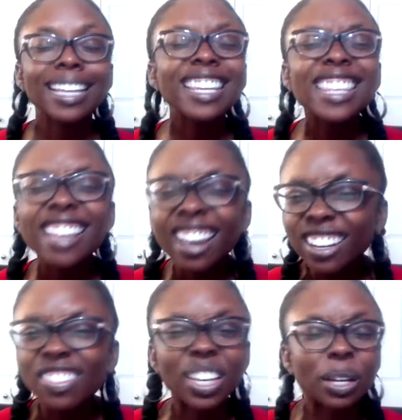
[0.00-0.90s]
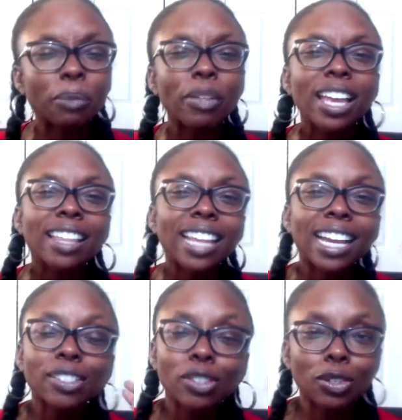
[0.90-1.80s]
none of them that
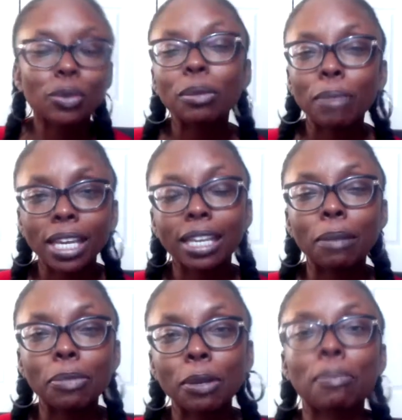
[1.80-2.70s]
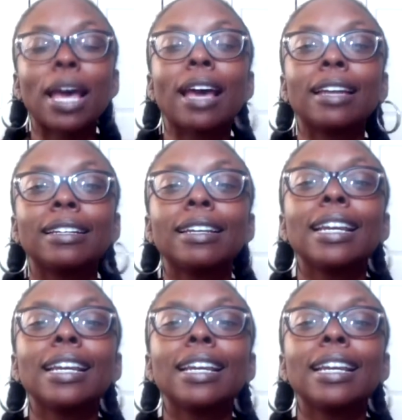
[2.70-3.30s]
has to do with making up their bed.